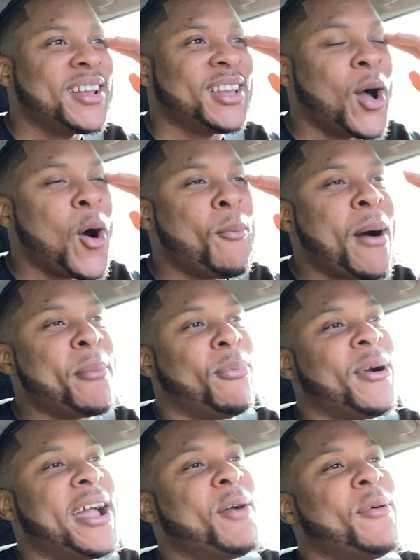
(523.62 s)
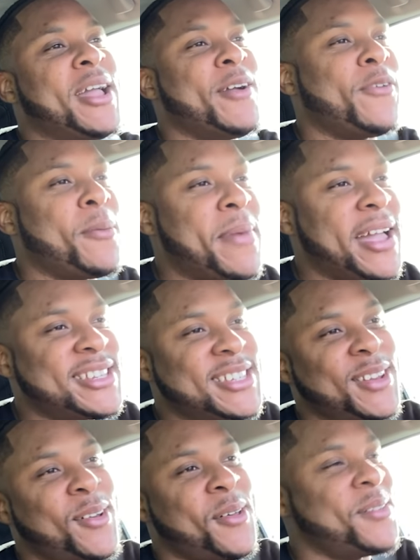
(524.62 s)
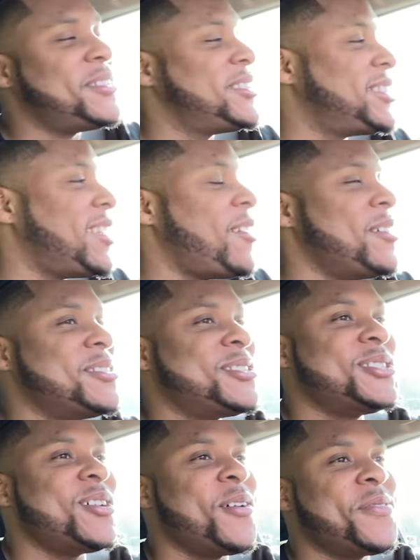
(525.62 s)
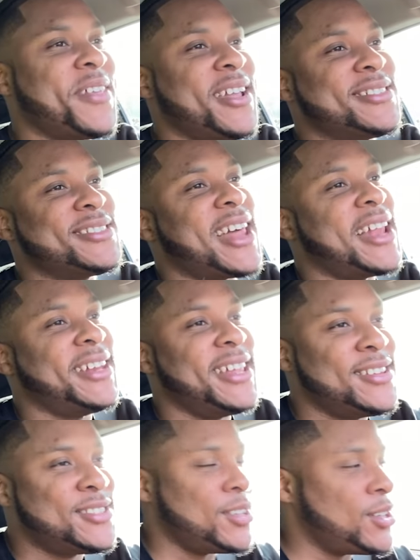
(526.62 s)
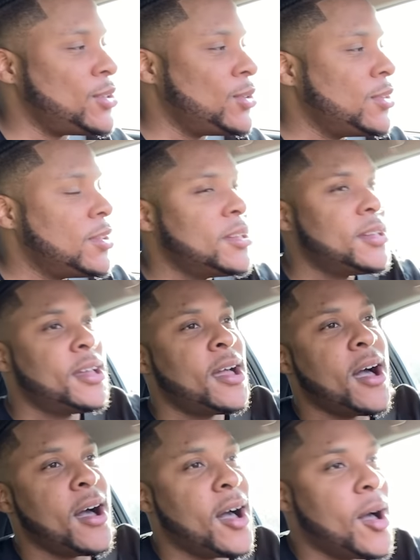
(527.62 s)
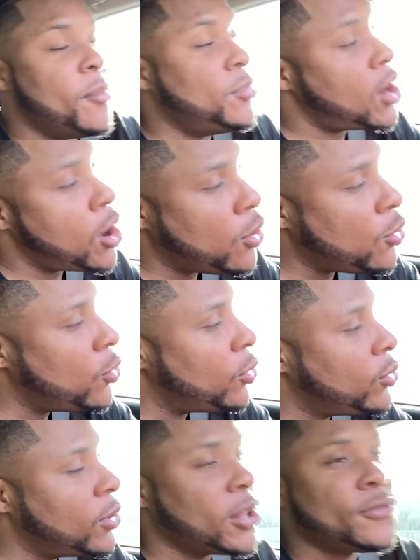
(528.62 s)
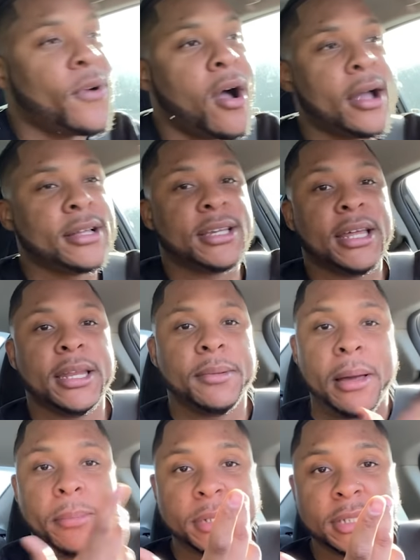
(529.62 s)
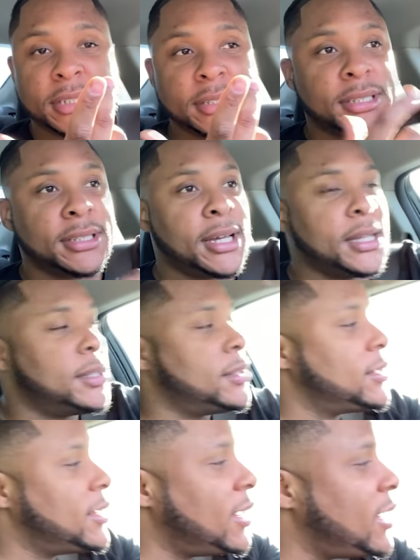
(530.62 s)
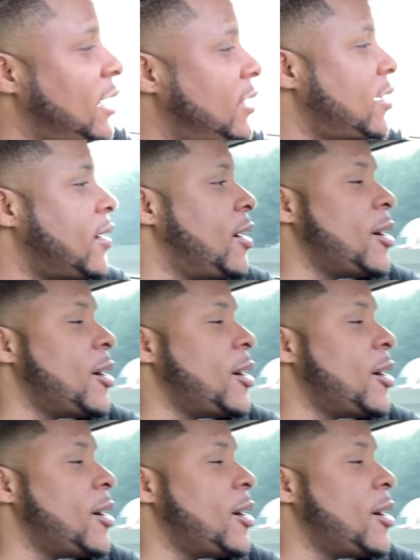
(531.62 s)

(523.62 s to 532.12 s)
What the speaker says: load my brain with information on things that I need to know. As far as getting my business together and